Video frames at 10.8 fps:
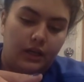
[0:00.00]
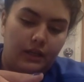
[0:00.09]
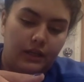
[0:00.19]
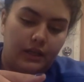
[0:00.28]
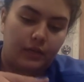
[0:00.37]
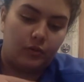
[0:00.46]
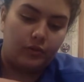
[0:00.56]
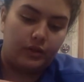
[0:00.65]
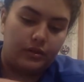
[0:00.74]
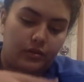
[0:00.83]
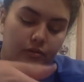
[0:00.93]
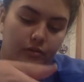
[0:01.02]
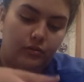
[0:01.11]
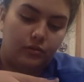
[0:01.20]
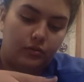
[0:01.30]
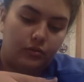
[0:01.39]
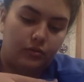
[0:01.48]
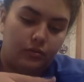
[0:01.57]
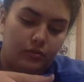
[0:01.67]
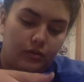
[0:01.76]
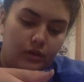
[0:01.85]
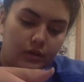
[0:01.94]
Then I'm going to
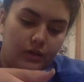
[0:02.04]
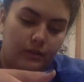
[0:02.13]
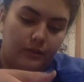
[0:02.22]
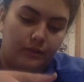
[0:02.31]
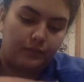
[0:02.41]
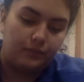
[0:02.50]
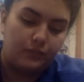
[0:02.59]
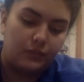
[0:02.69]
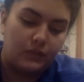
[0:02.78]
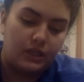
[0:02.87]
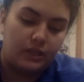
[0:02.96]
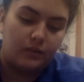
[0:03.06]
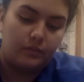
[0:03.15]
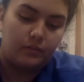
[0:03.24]
get